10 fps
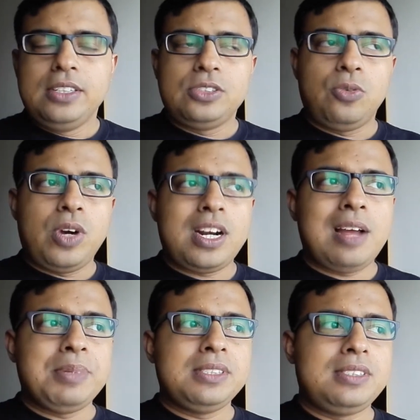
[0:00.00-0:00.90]
So what
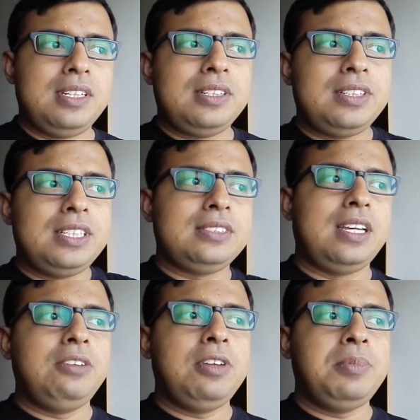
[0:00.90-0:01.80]
happens there is
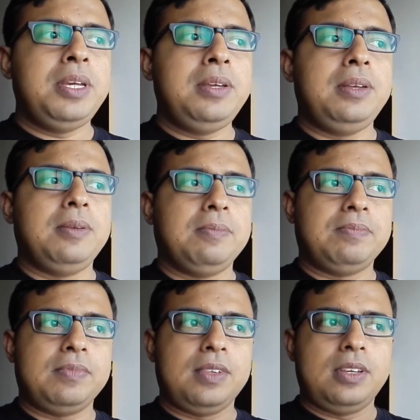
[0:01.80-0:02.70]
he will be
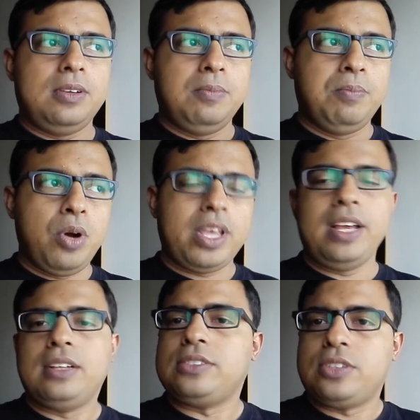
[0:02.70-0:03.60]

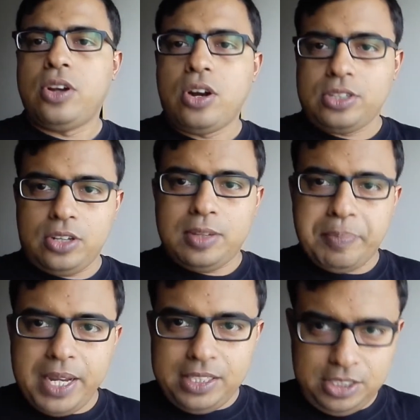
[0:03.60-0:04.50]
booking a slot on the
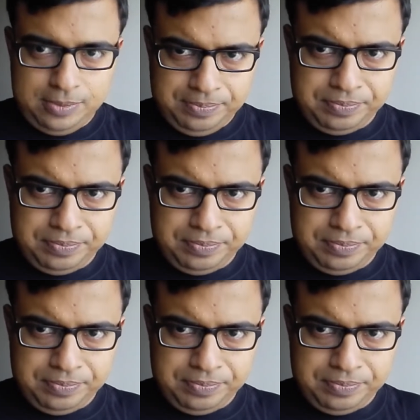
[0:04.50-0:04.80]
page,